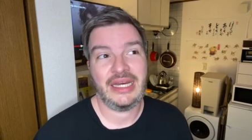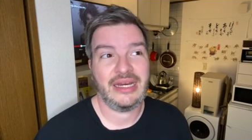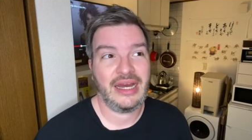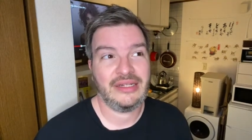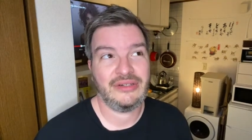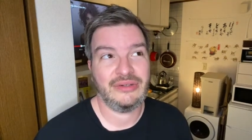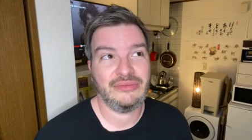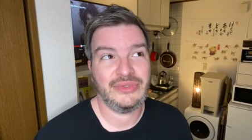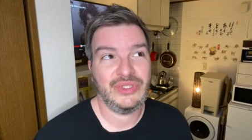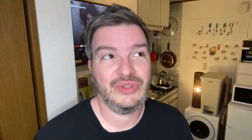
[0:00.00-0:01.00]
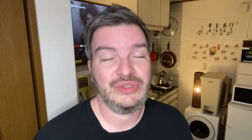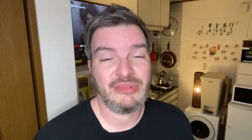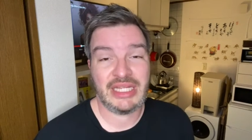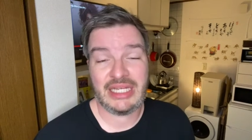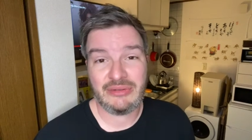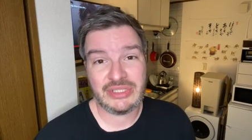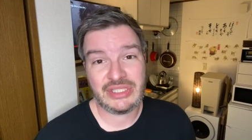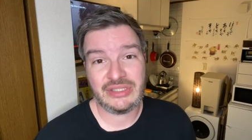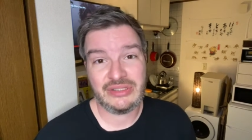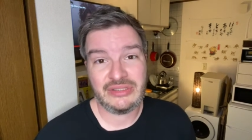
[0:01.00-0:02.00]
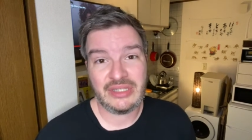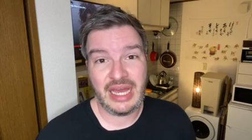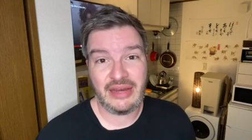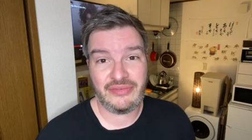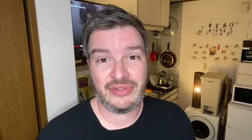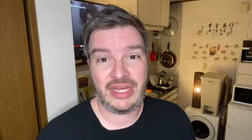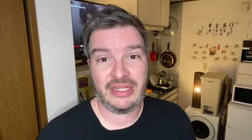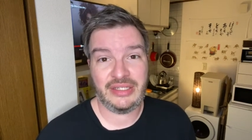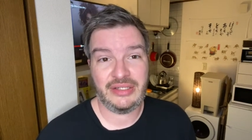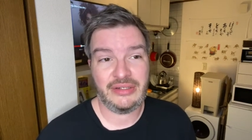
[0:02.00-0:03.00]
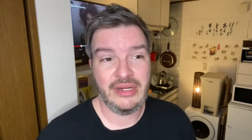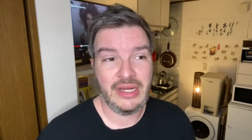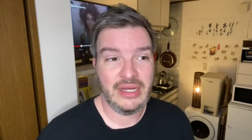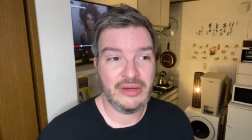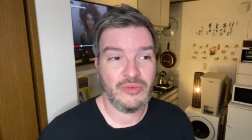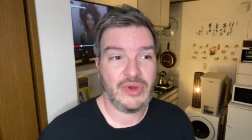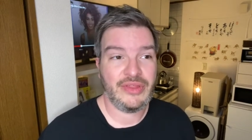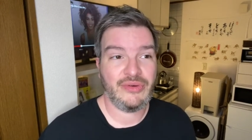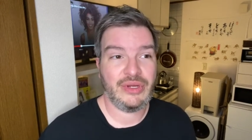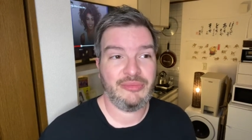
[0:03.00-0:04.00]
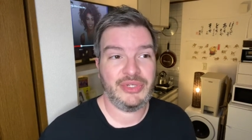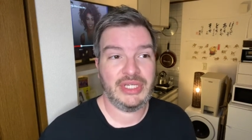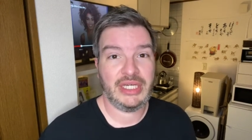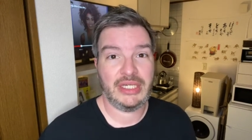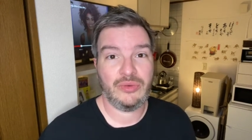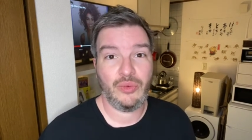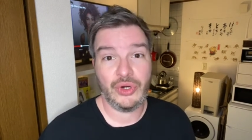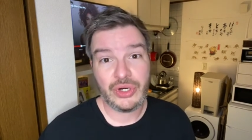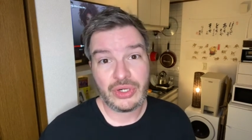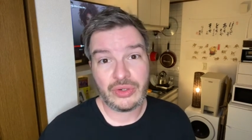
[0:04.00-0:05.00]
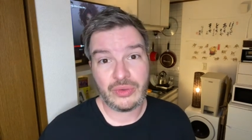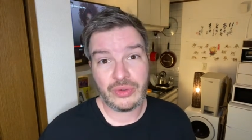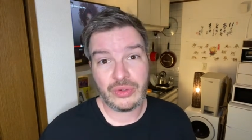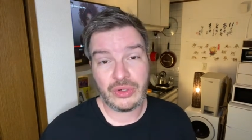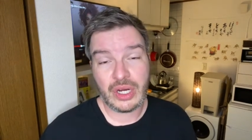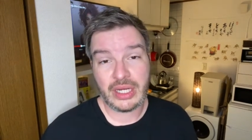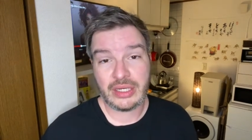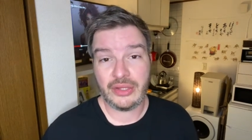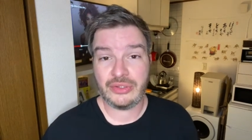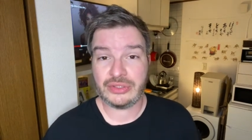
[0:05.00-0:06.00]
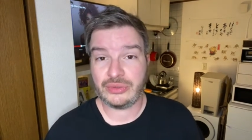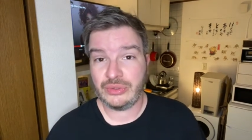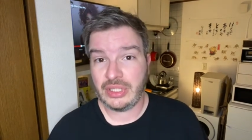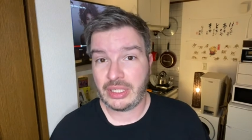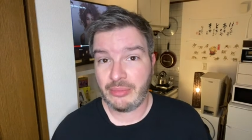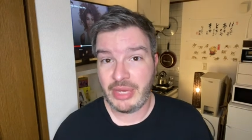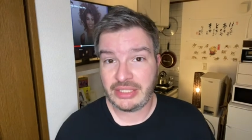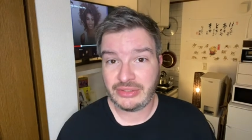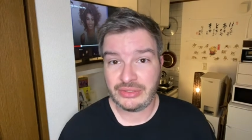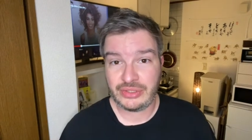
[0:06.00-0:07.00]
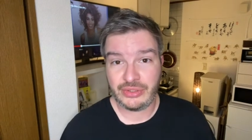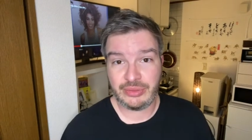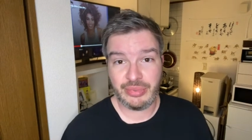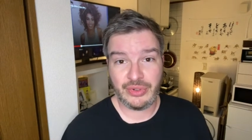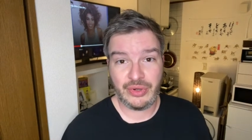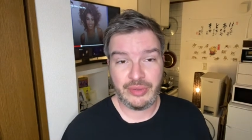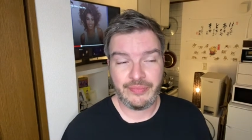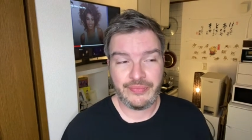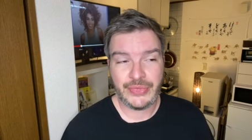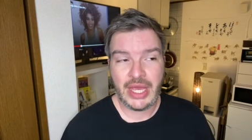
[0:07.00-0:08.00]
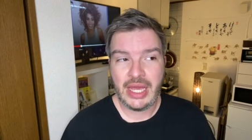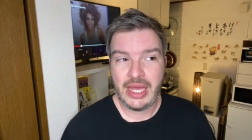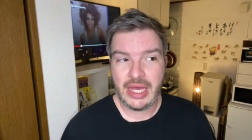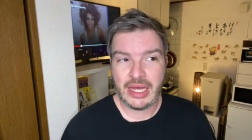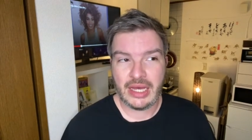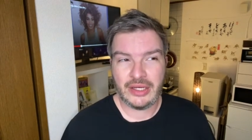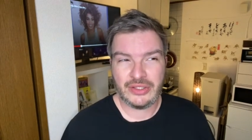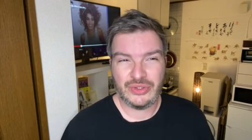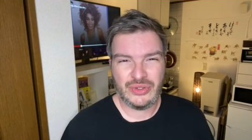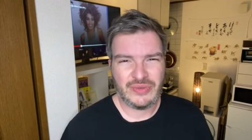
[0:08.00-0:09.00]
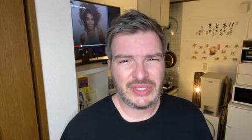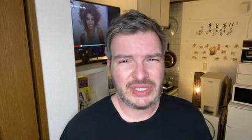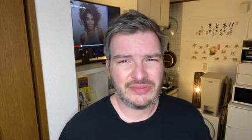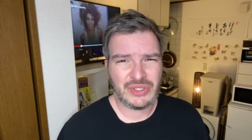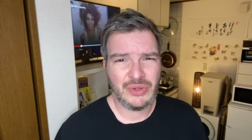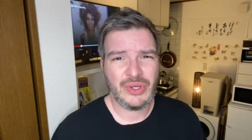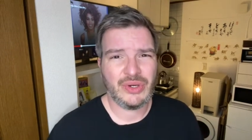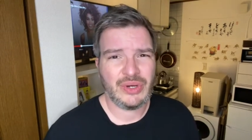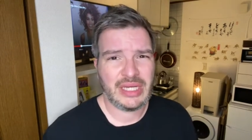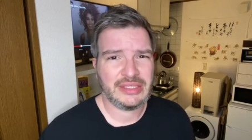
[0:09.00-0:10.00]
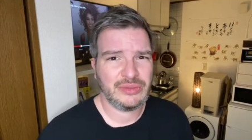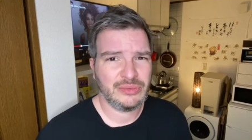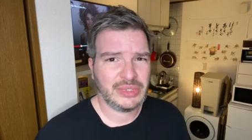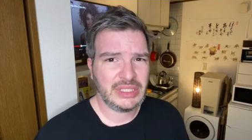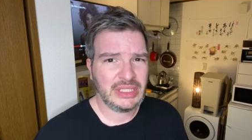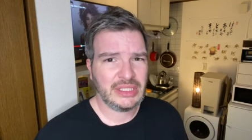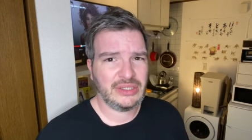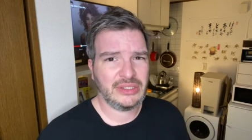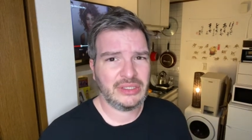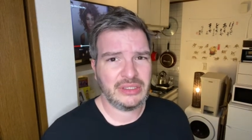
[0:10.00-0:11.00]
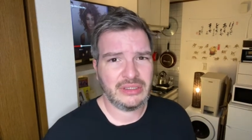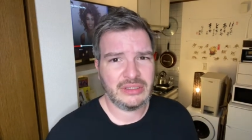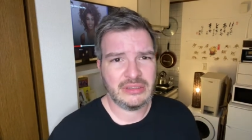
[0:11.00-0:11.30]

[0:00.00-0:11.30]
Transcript: I don't know, use my language skills after that year, whether it be in work or another school, like a master's degree program. Uh, University of Tokyo has a really good